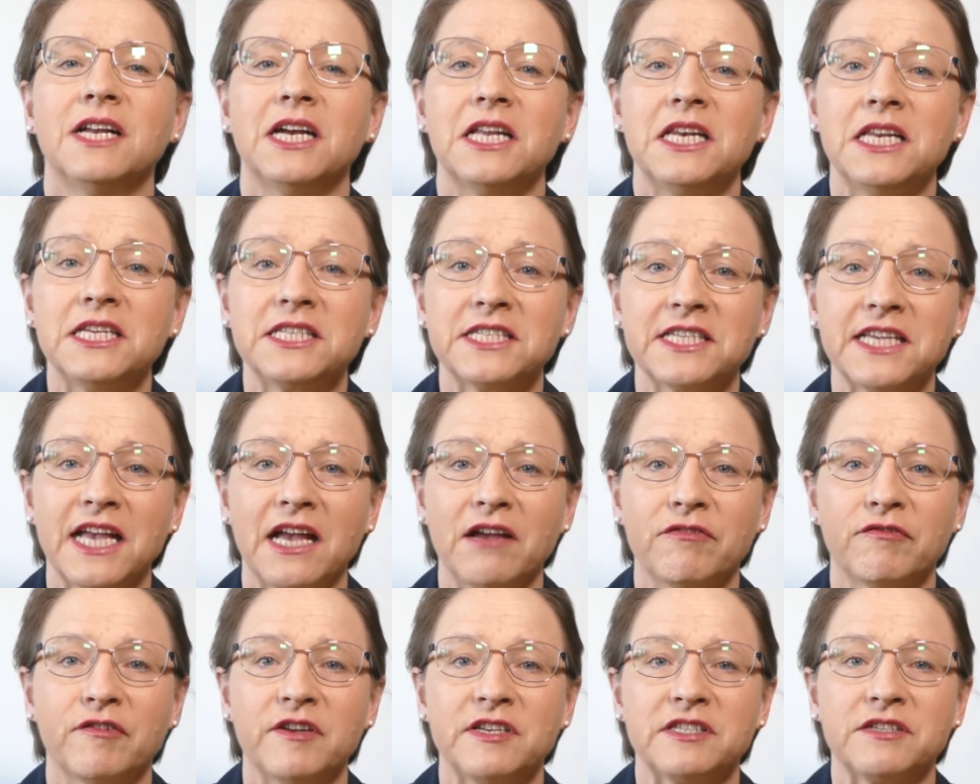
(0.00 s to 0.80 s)

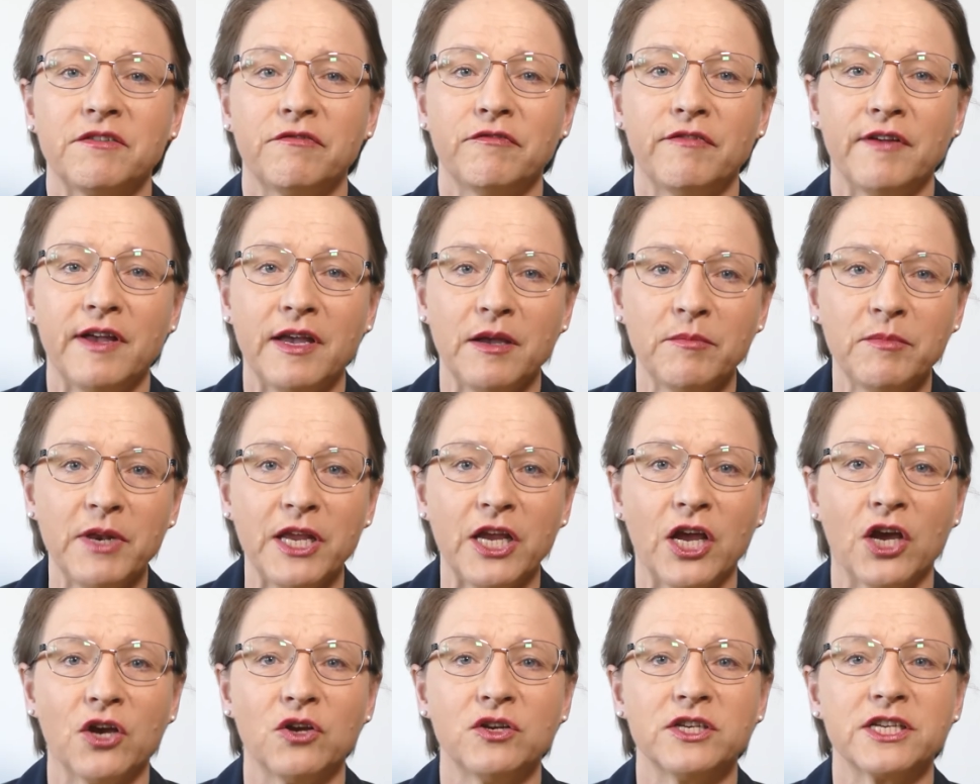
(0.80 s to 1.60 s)
Lesaffre is a
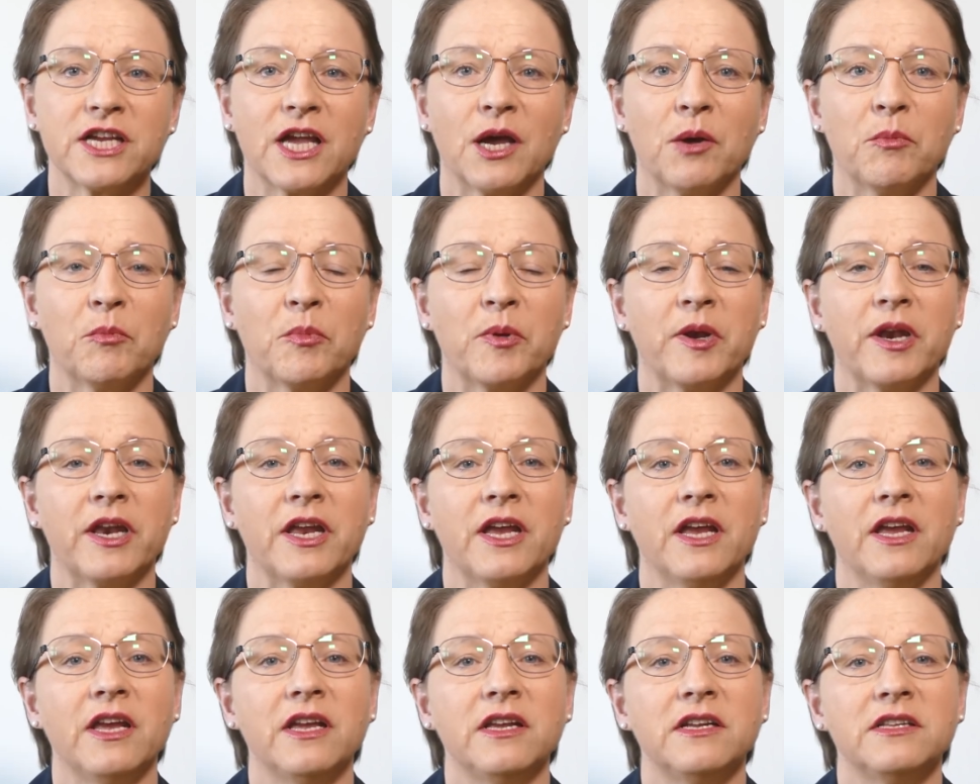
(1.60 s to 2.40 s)
family-owned
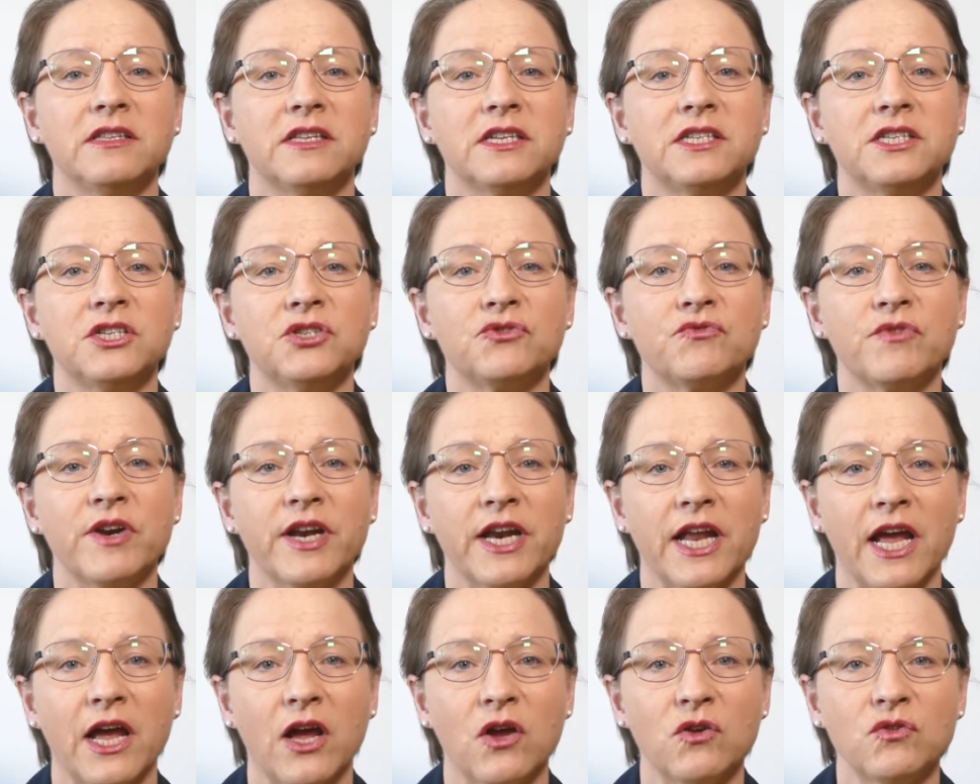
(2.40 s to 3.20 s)
company that is
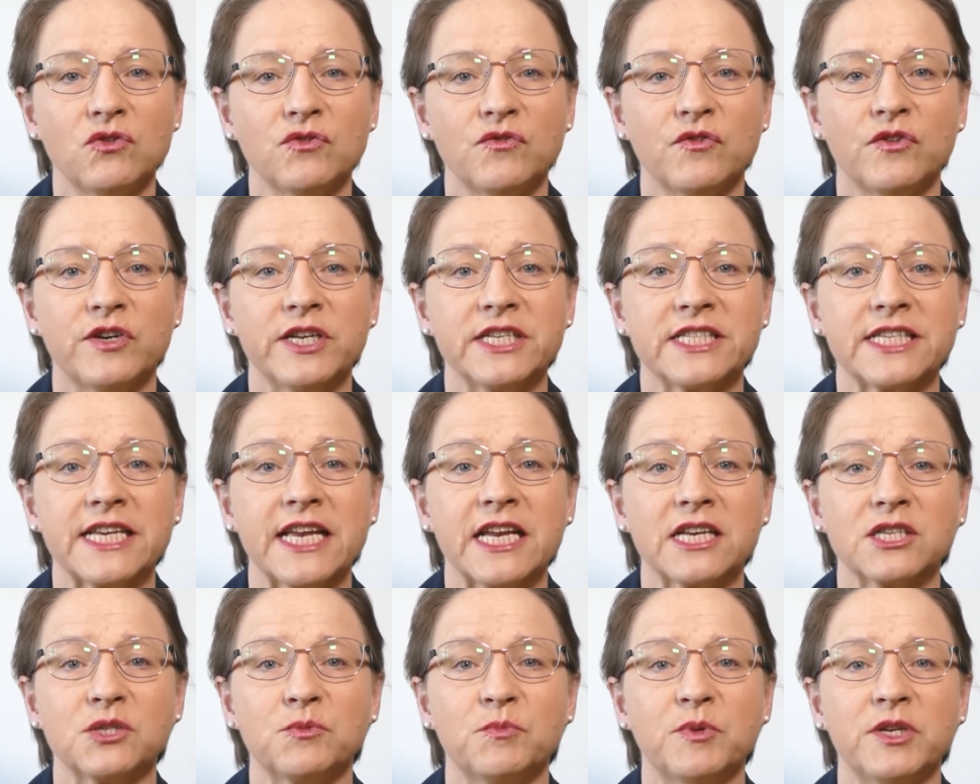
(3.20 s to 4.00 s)
renowned for its
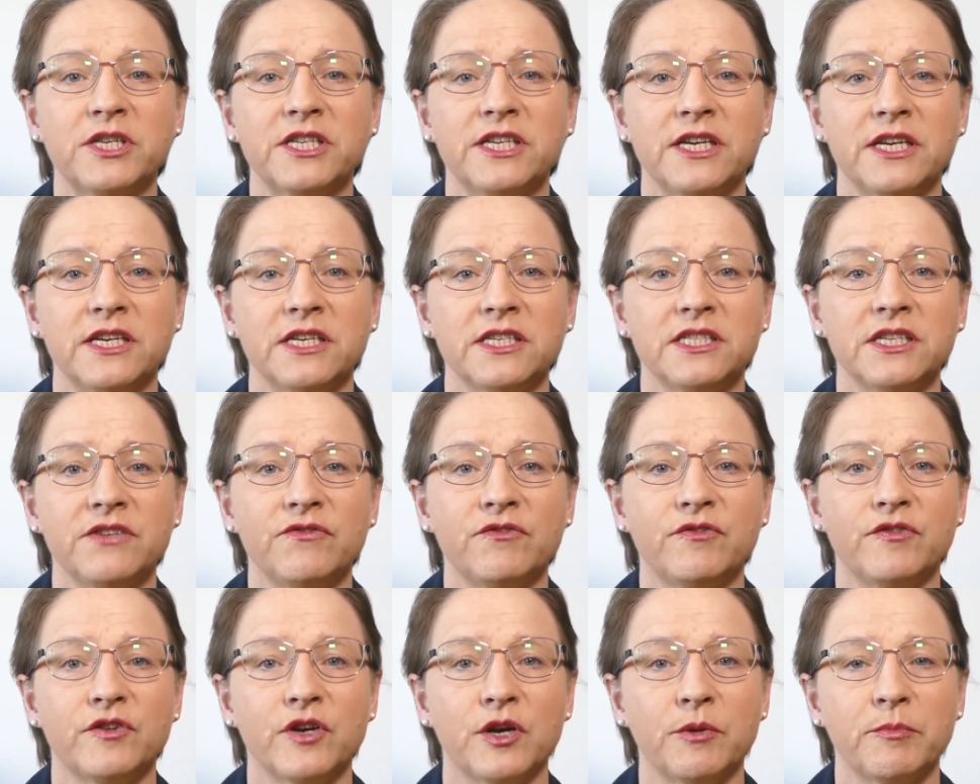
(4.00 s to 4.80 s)
expertise in
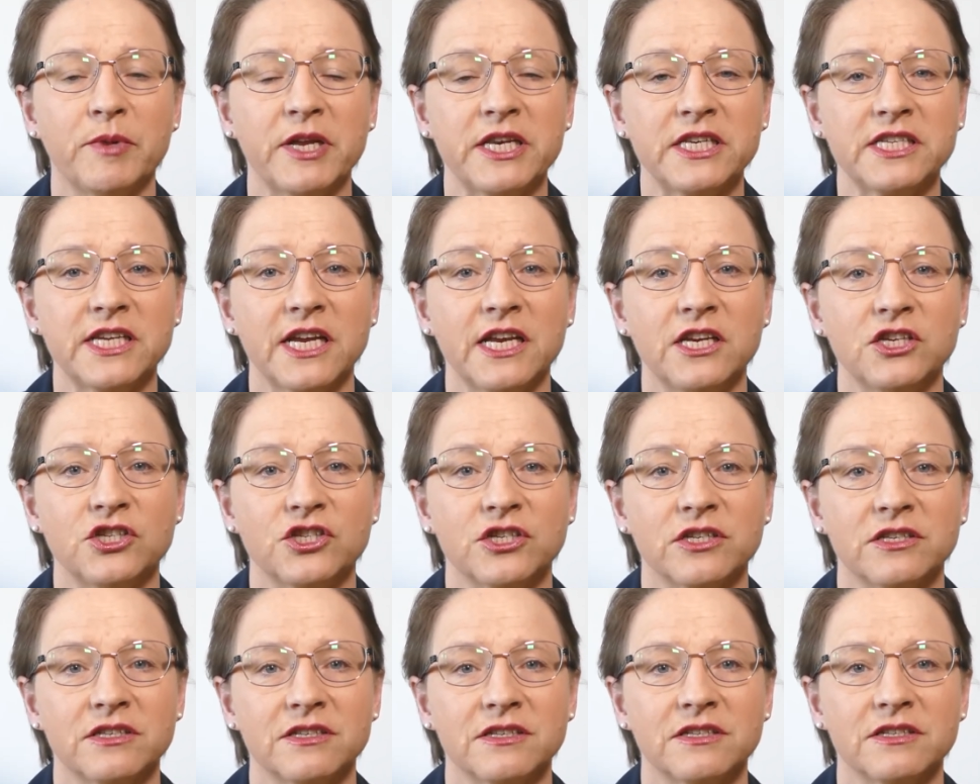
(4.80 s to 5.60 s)

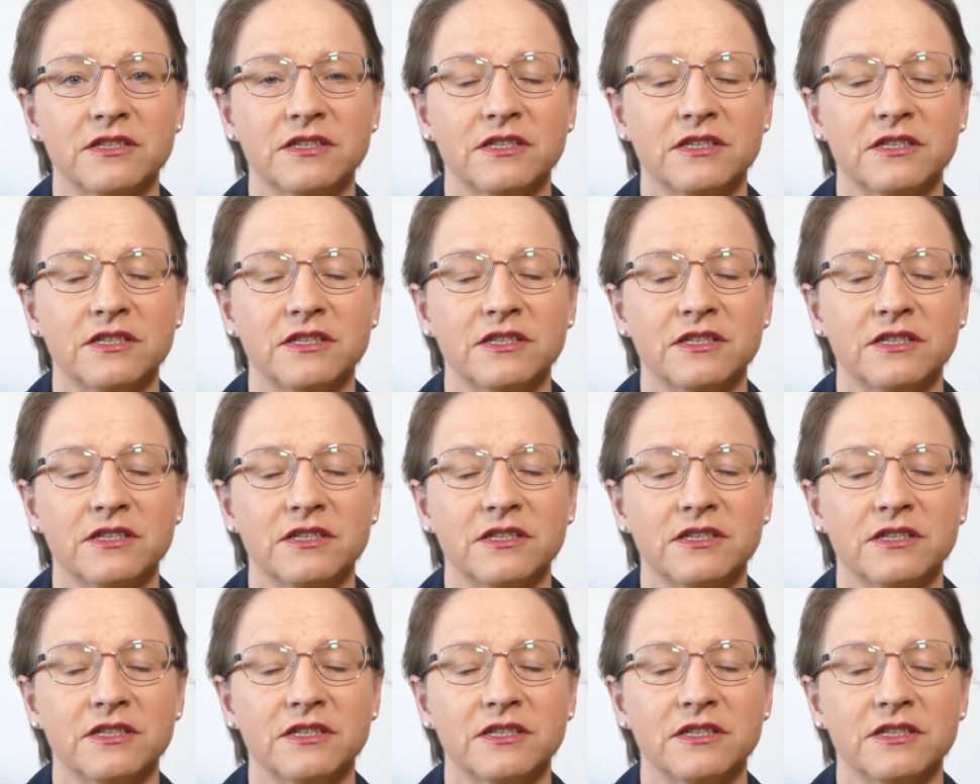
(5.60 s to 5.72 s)
fermentation,